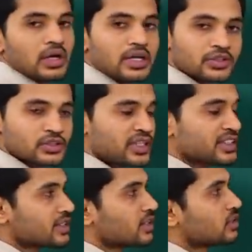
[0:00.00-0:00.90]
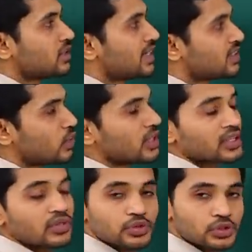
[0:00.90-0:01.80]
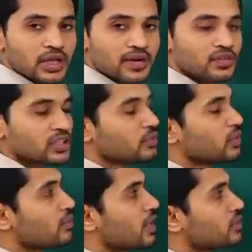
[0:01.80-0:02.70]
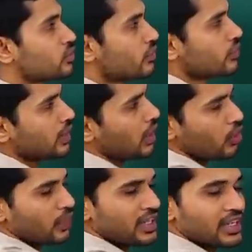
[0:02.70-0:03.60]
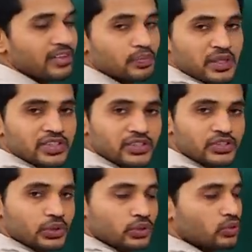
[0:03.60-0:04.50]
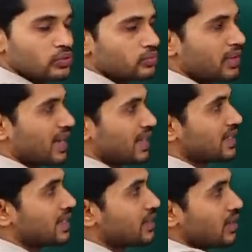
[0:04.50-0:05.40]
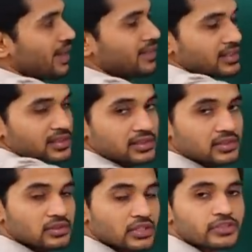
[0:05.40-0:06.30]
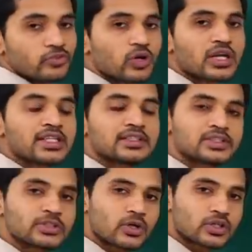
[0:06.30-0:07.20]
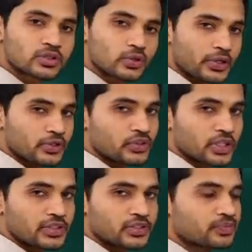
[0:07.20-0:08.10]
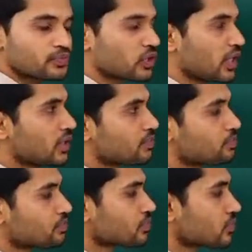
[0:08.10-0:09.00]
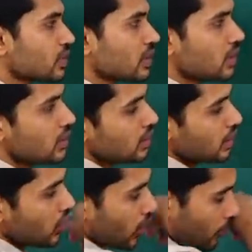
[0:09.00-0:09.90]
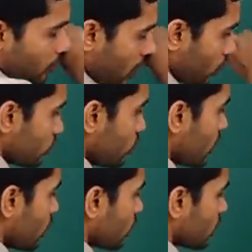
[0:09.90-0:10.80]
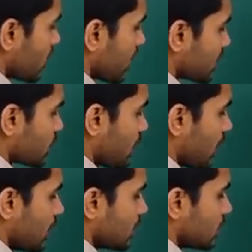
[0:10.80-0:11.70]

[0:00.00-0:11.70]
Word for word: clear students so that is one thing which you'll have to keep in mind so how many ever pieces you do by cutting it like this so its focal length is not going to change right okay now moving on to the next part